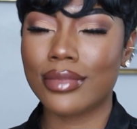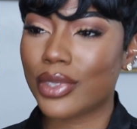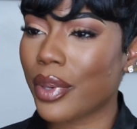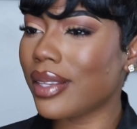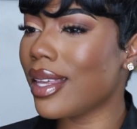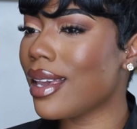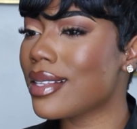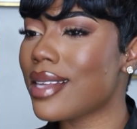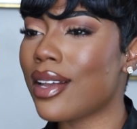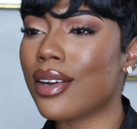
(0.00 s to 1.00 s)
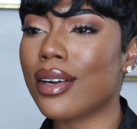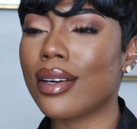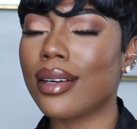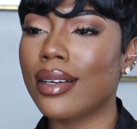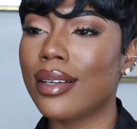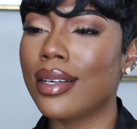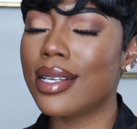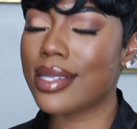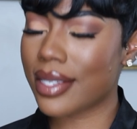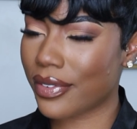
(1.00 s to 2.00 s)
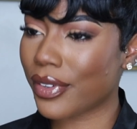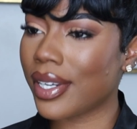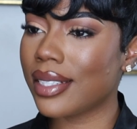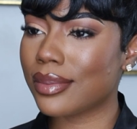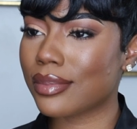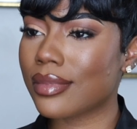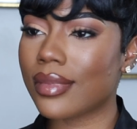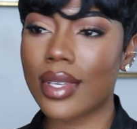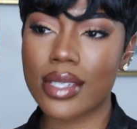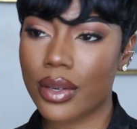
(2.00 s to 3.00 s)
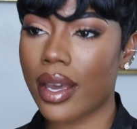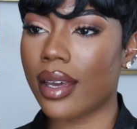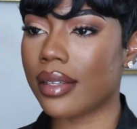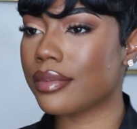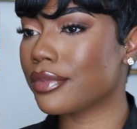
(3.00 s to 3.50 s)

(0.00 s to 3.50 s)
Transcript: doing things that are different, it's okay.